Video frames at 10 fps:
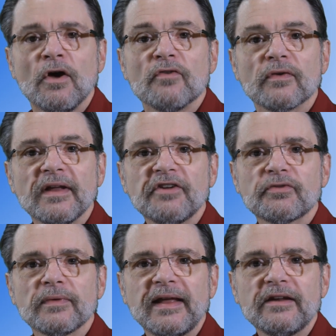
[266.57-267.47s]
For
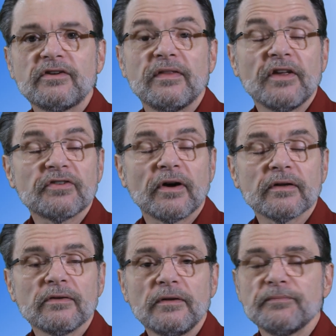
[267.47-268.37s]
links related to this
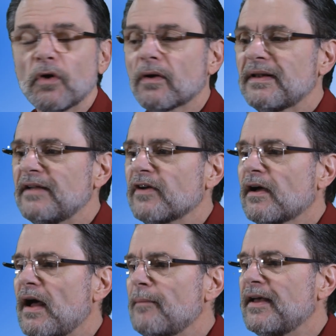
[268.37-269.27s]
article or to leave a
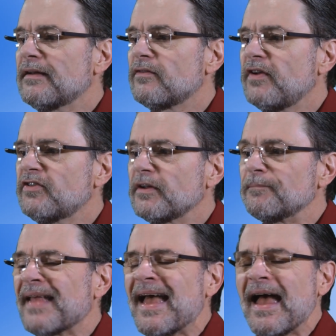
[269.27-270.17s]
comment,
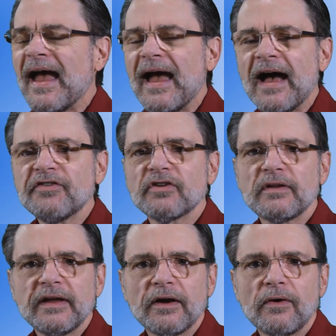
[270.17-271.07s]
visit ask
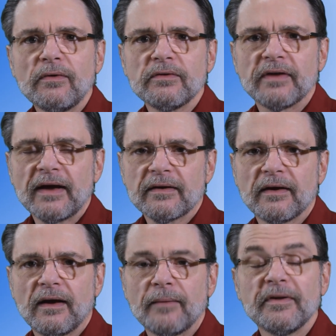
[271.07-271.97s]
leo dot
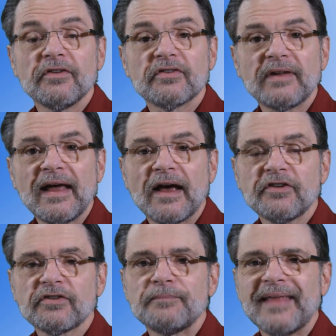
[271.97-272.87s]
com
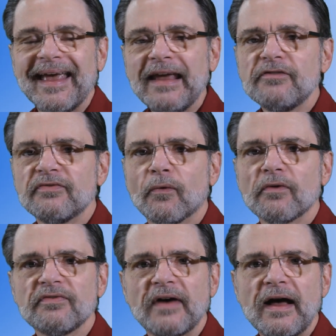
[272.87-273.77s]
slash eight
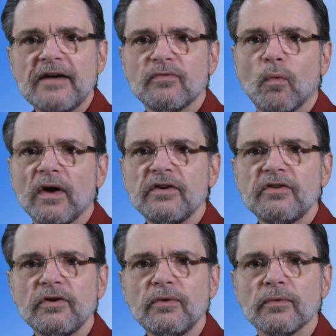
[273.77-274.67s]
four five one
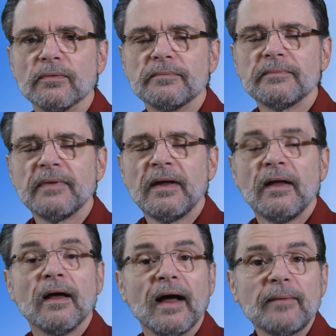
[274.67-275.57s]
two.
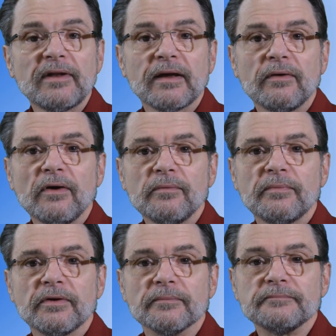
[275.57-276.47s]
I'm Leo
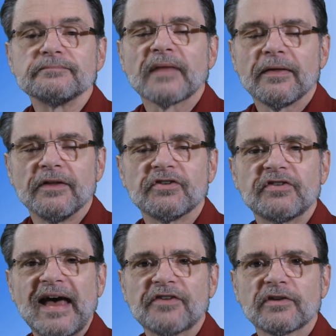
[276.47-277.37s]
Notenboom. This
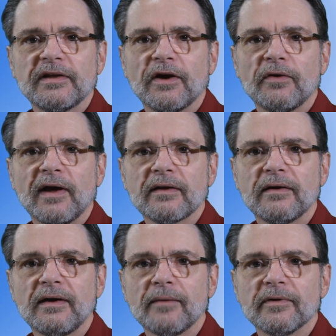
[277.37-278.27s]
is ask leo dot
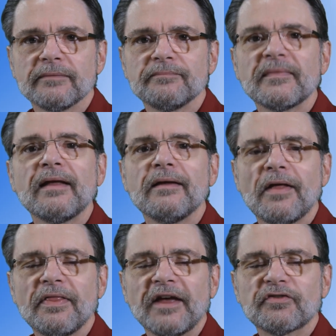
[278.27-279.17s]
com.
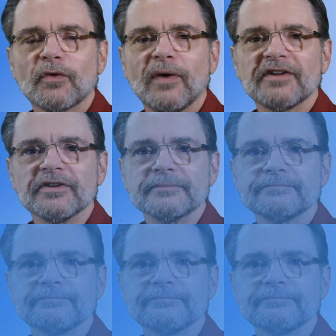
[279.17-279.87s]
Thanks for watching.